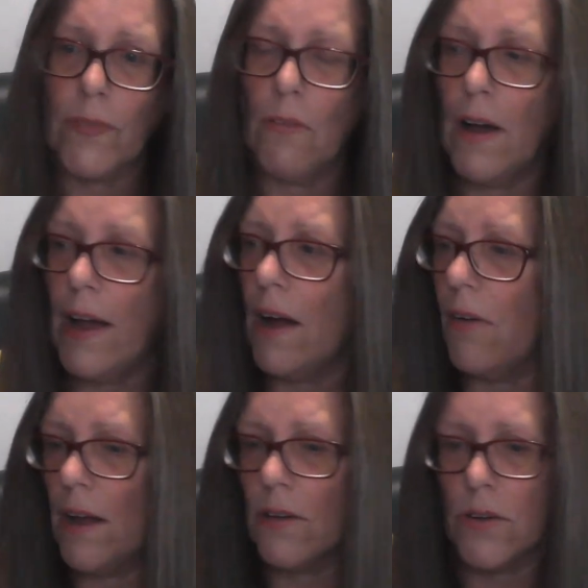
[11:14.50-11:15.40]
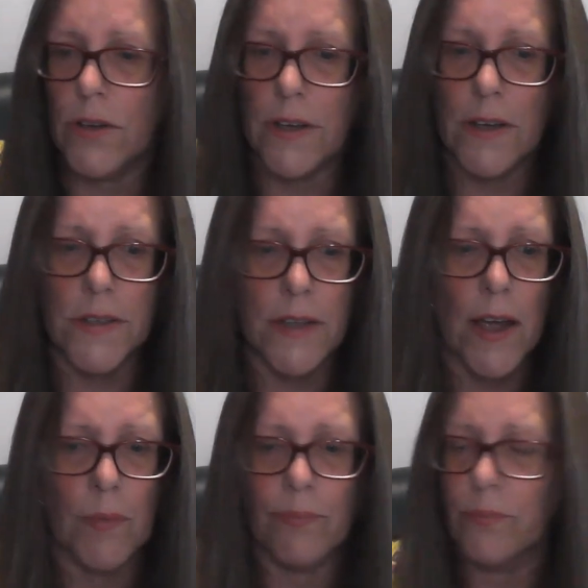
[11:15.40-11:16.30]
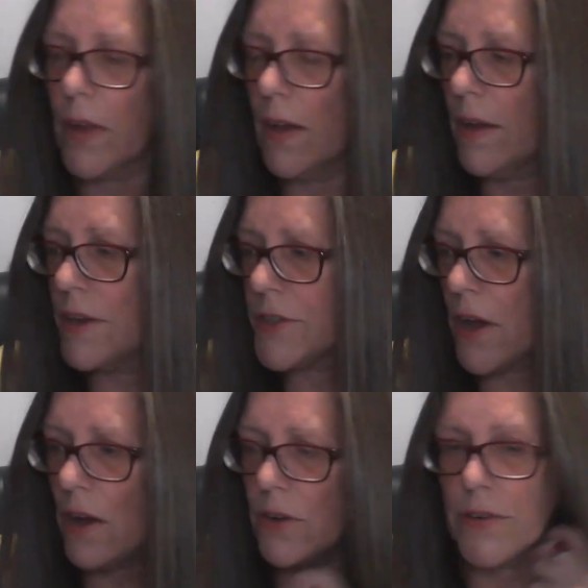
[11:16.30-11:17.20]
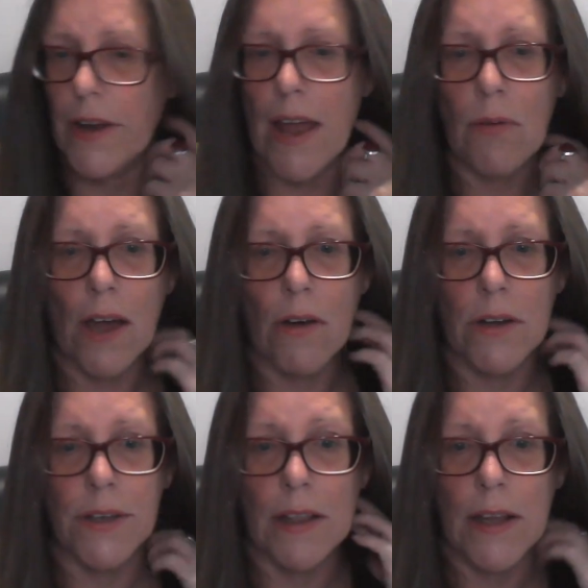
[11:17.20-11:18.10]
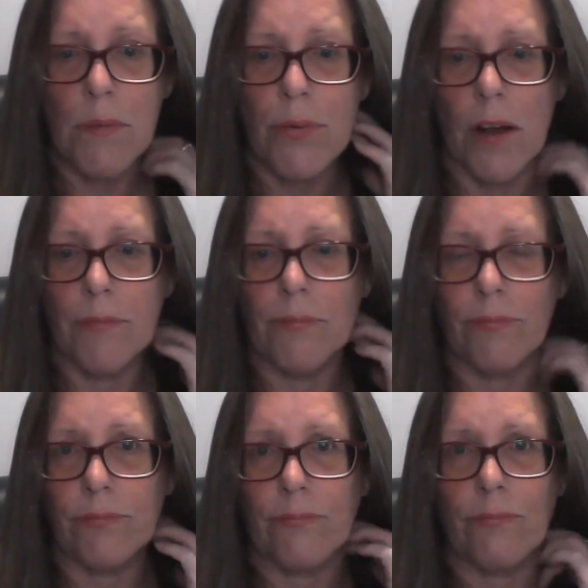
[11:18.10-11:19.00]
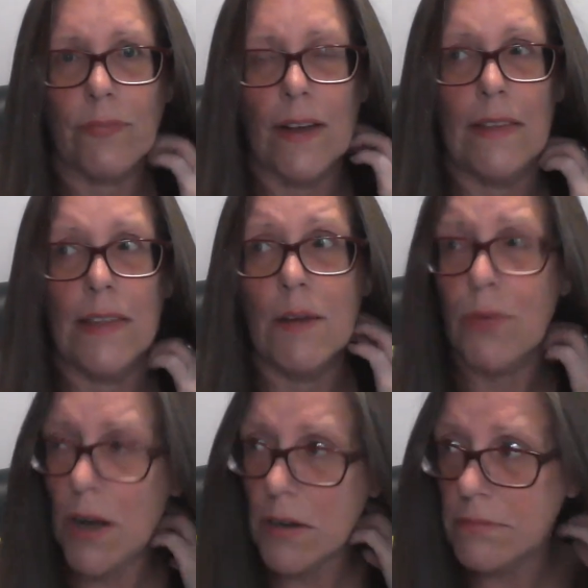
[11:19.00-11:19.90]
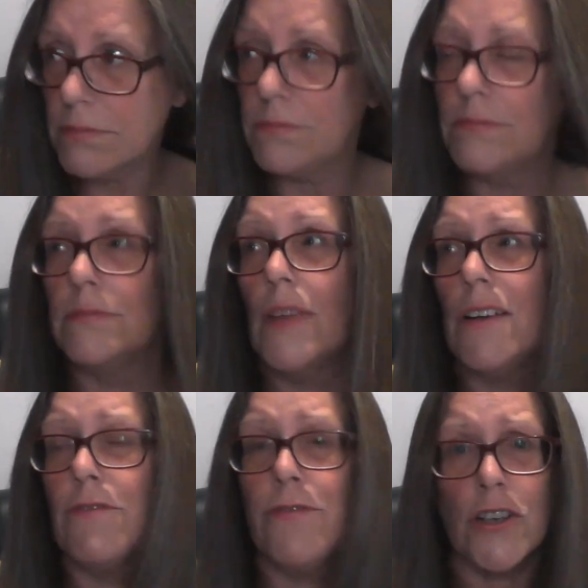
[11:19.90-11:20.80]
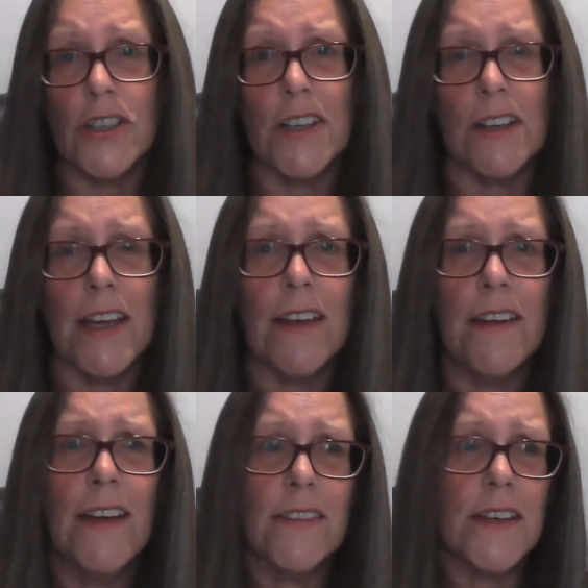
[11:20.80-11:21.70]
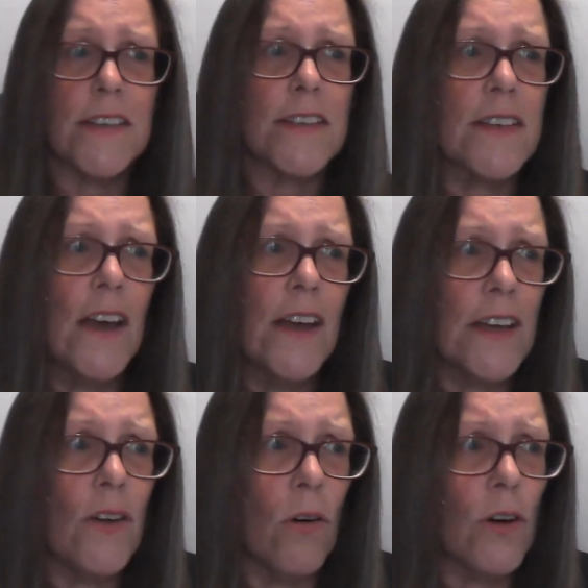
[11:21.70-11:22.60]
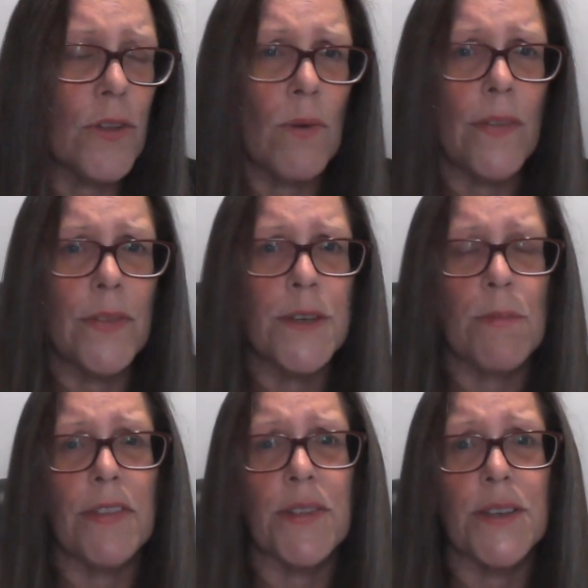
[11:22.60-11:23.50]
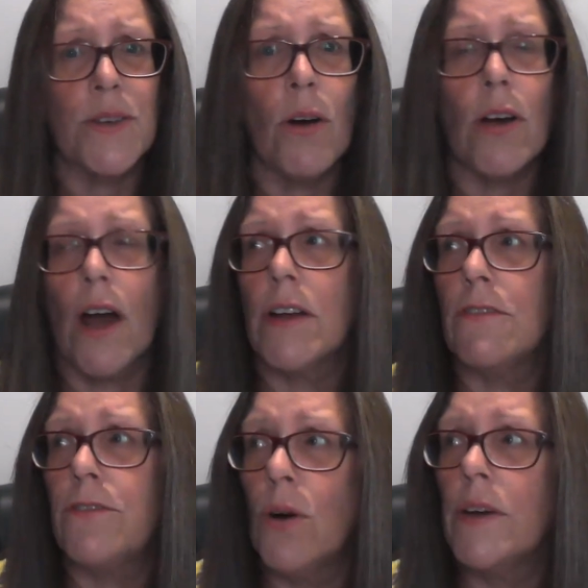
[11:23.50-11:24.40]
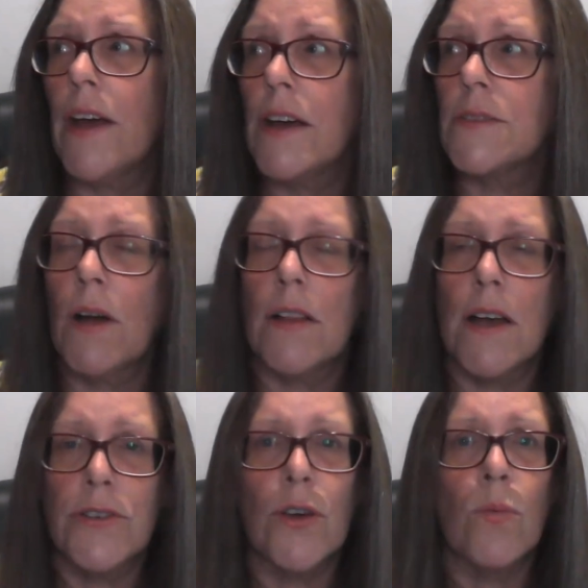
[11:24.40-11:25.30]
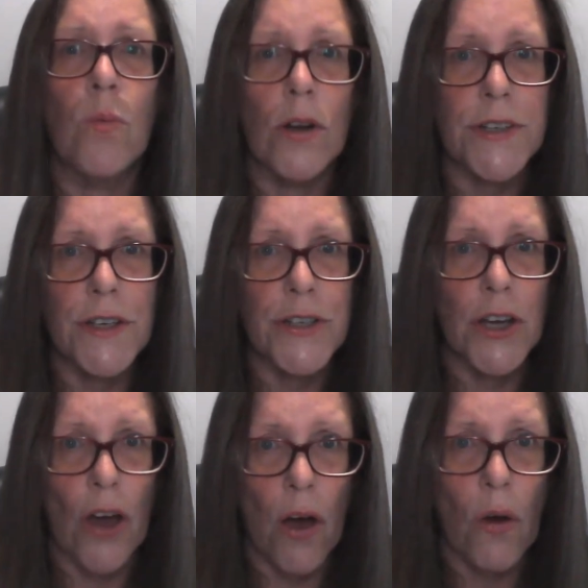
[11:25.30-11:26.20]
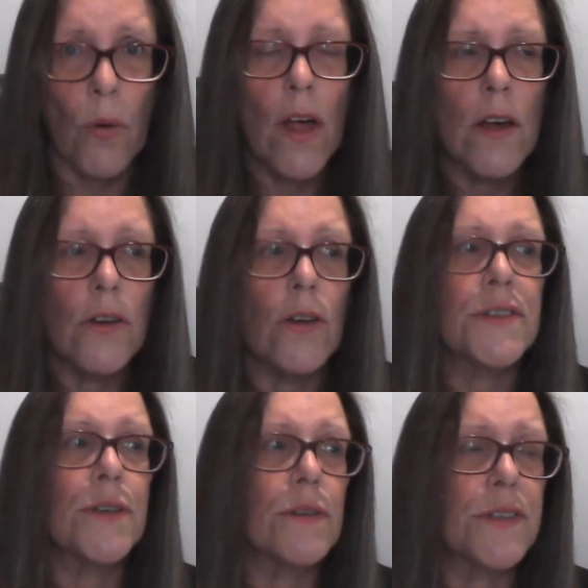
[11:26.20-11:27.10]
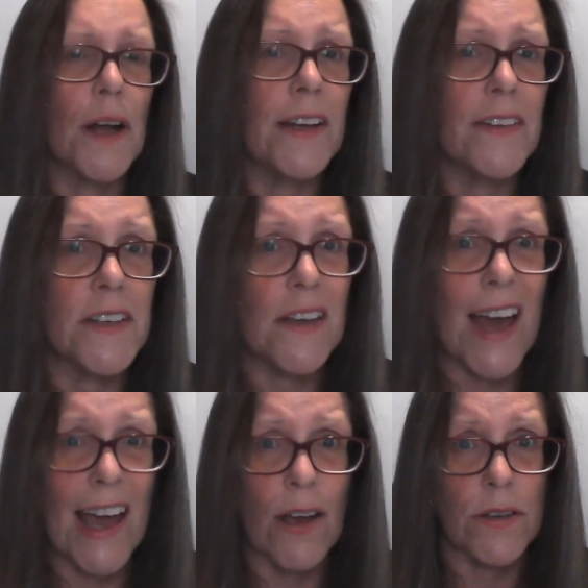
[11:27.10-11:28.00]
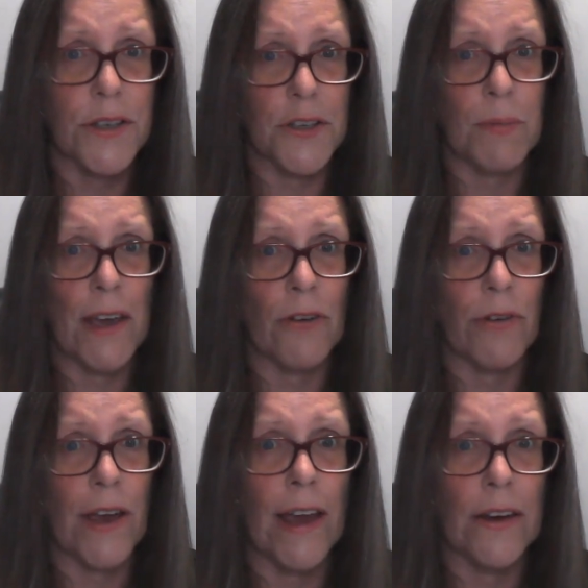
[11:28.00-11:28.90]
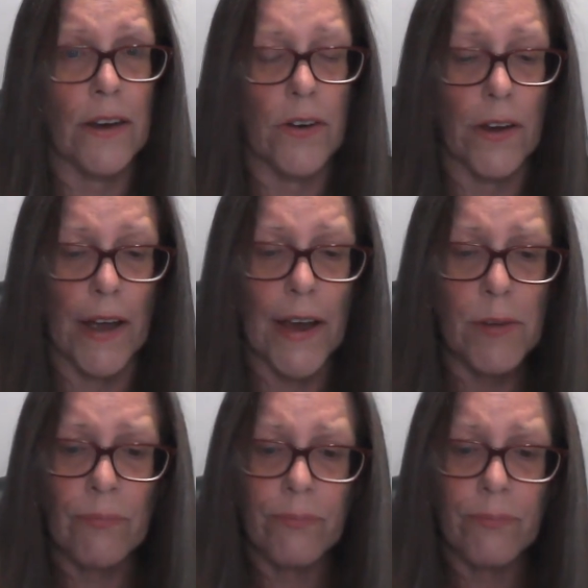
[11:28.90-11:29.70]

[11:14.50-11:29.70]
Wow, how good is that? So now we go on to Libra. Libra, unfortunately, this is you're the one this month that's not going forward as well as you want it to go. You're still stuck in this chaos that's being created, okay?